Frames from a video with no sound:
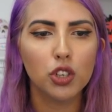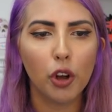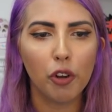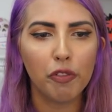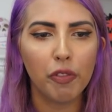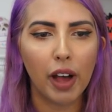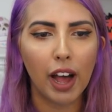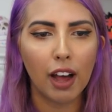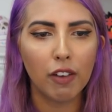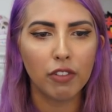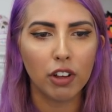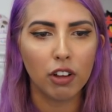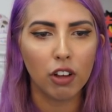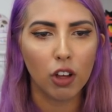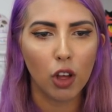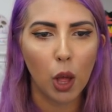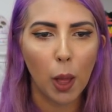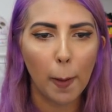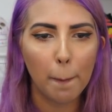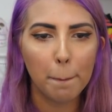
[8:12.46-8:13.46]
your father
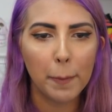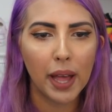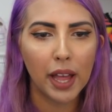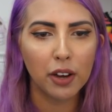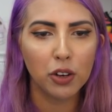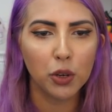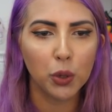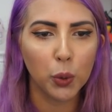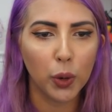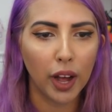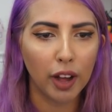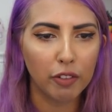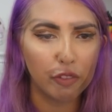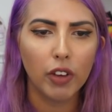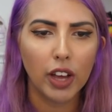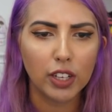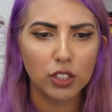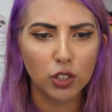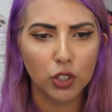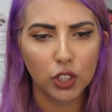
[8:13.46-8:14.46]
and men who are
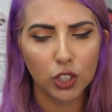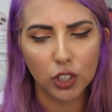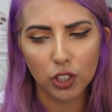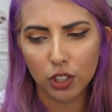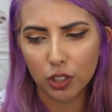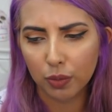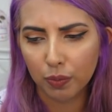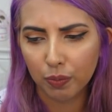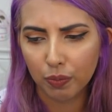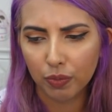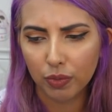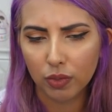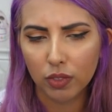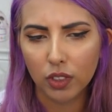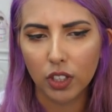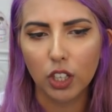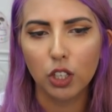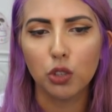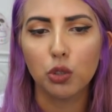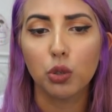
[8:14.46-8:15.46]
vested
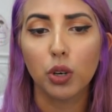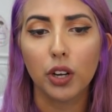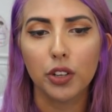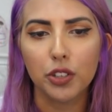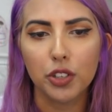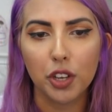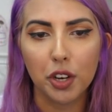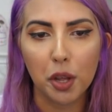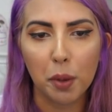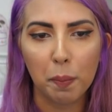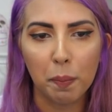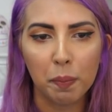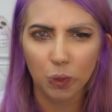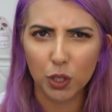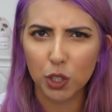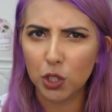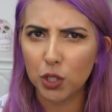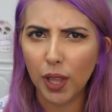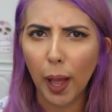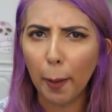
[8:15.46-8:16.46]
interest in him.
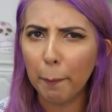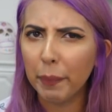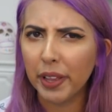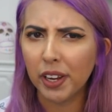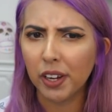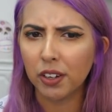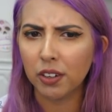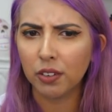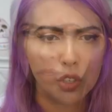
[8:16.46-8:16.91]
What does that mean?